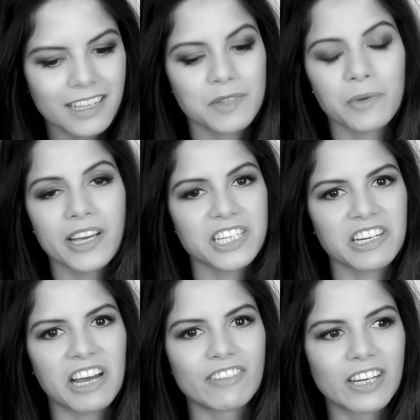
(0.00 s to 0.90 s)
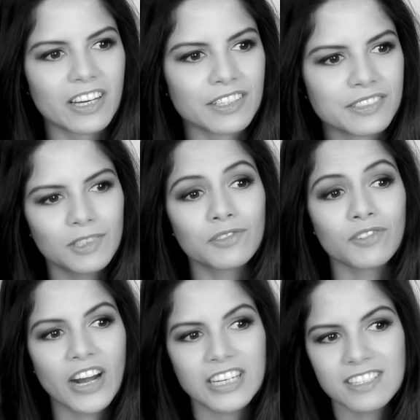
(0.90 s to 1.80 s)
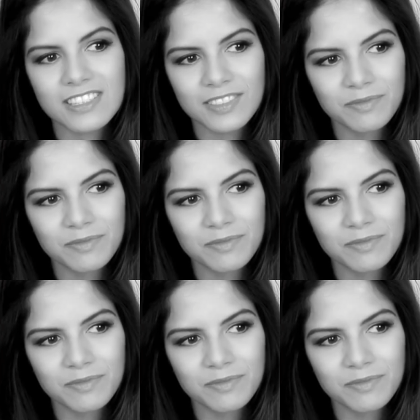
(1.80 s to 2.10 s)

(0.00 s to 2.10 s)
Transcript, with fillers: That's why I don't have a life or friends.